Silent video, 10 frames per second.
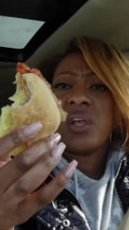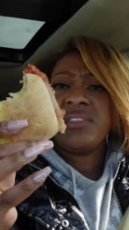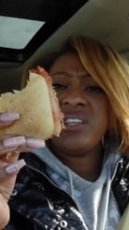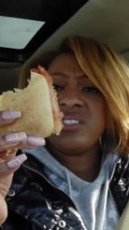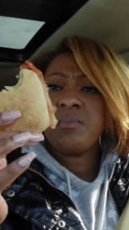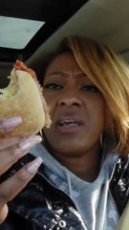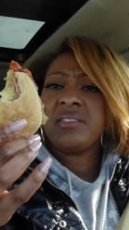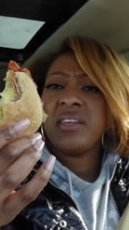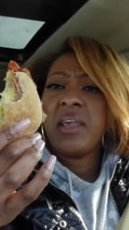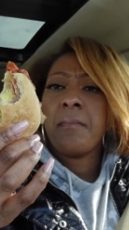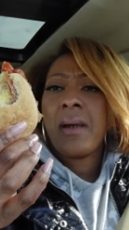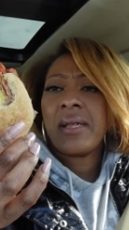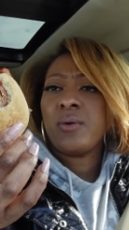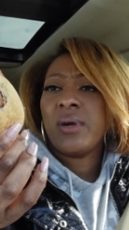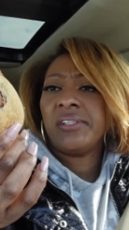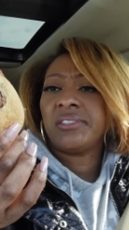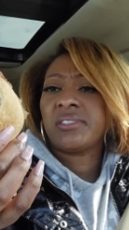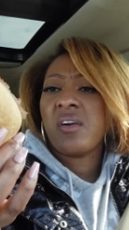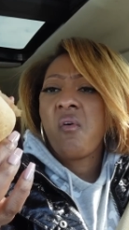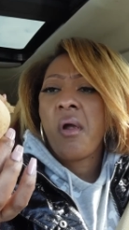And then somebody say they microwave the
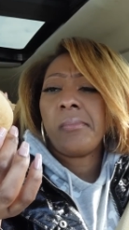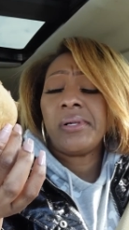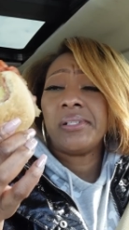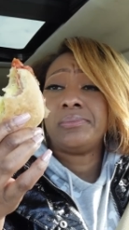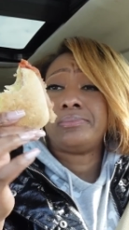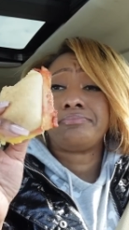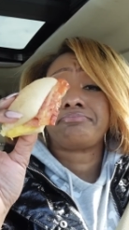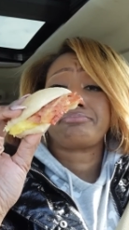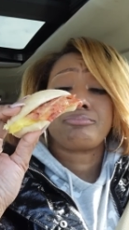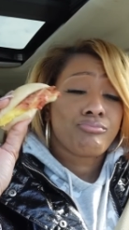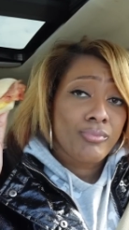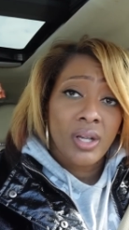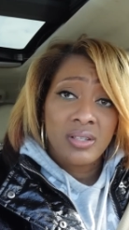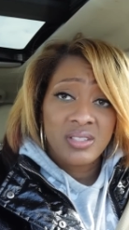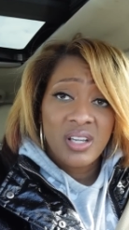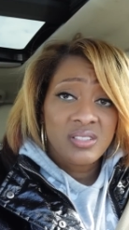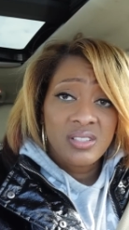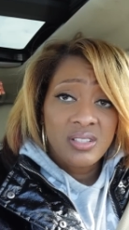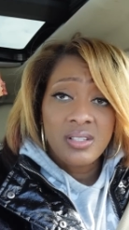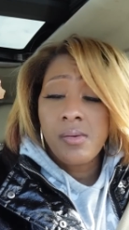stuff. I'm like it tastes
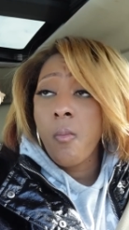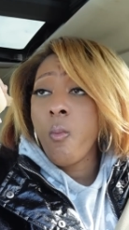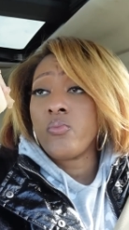good.